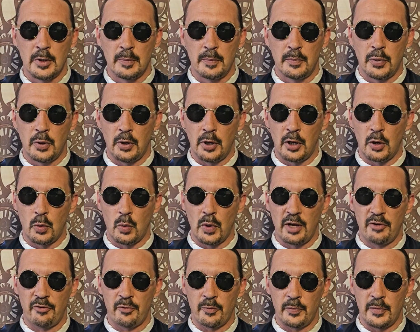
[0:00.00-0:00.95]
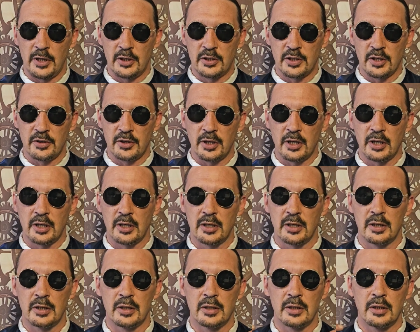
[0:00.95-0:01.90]
pulling away from each other,
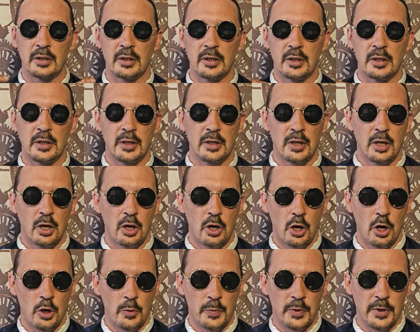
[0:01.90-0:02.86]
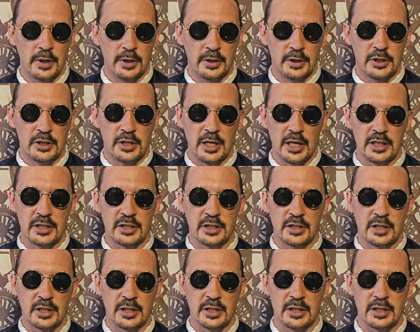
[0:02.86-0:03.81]
opening the
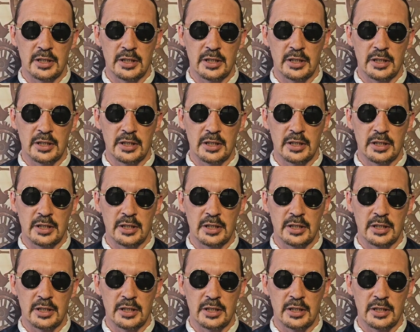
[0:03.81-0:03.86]
chest,